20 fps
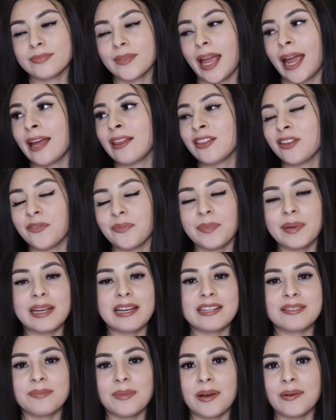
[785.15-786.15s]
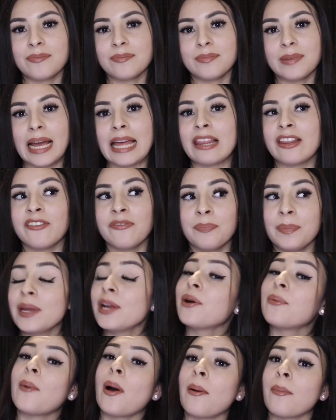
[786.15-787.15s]
I love being his mom. I love being
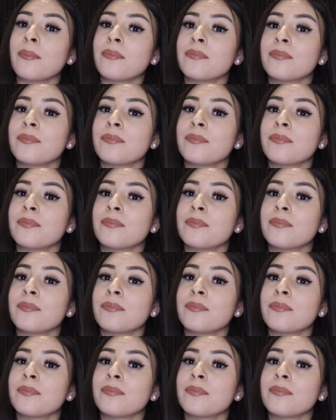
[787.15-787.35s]
a mom.